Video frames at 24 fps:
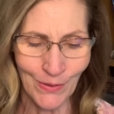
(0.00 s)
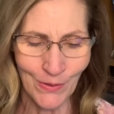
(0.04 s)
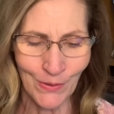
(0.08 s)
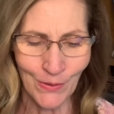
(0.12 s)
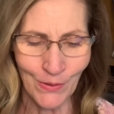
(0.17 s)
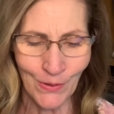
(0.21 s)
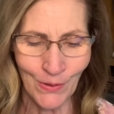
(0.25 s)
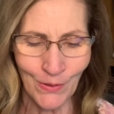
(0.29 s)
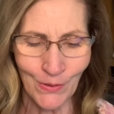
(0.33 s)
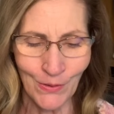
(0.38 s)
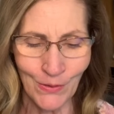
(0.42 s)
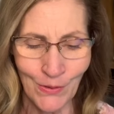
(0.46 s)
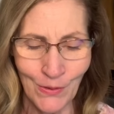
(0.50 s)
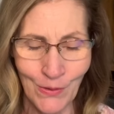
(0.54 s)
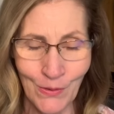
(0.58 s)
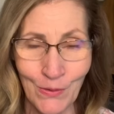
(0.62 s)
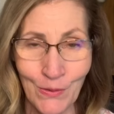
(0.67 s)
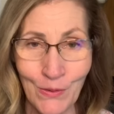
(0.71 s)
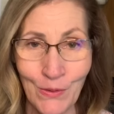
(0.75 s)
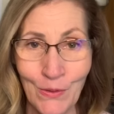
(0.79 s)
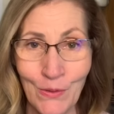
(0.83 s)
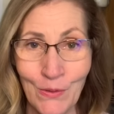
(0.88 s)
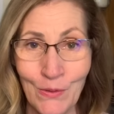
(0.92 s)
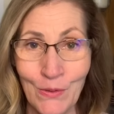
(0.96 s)
new, new,
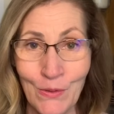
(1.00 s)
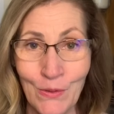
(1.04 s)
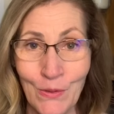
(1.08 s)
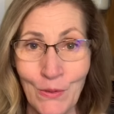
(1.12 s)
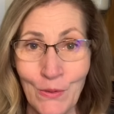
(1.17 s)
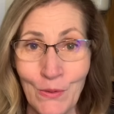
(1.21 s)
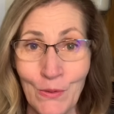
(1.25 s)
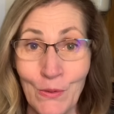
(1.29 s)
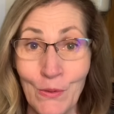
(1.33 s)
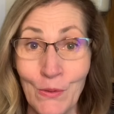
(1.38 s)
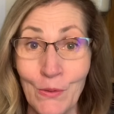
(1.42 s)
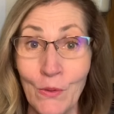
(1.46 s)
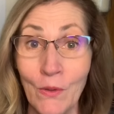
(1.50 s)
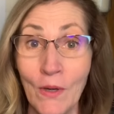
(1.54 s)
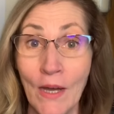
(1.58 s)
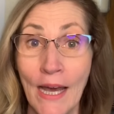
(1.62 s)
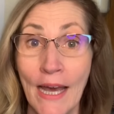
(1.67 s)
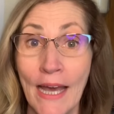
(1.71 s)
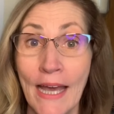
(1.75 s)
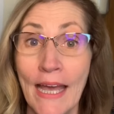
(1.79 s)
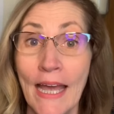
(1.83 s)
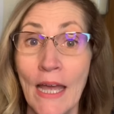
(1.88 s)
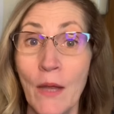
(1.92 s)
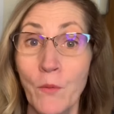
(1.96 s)
new, new.
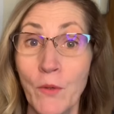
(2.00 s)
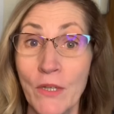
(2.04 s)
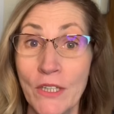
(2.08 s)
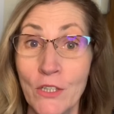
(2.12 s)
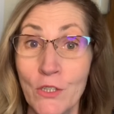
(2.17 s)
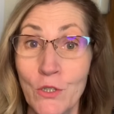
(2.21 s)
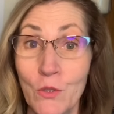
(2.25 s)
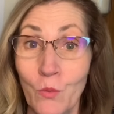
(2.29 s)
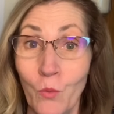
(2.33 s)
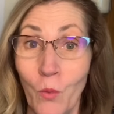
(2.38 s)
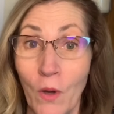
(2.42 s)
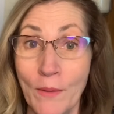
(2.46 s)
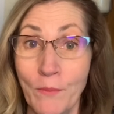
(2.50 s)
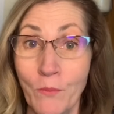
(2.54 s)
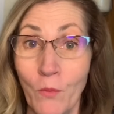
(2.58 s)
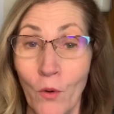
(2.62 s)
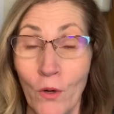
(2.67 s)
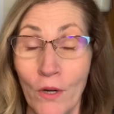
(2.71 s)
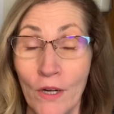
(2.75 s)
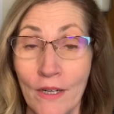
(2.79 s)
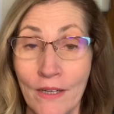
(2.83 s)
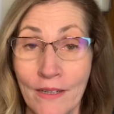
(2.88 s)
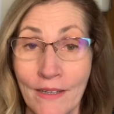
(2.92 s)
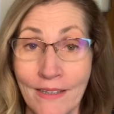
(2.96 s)
And we're going to do one more. Knee,